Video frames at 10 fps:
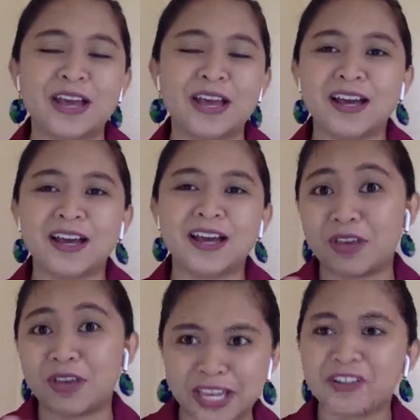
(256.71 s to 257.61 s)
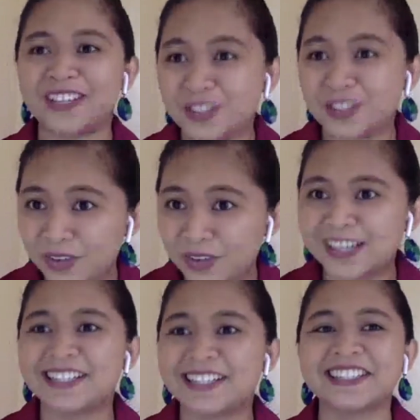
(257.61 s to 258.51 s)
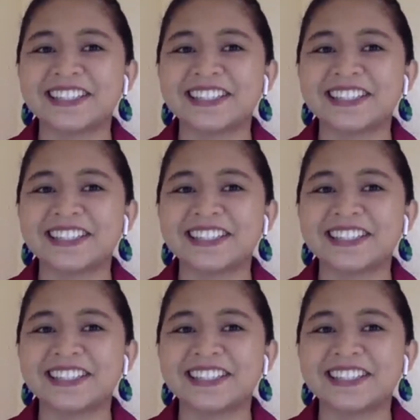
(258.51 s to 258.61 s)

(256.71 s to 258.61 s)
of vegetarians, vegans.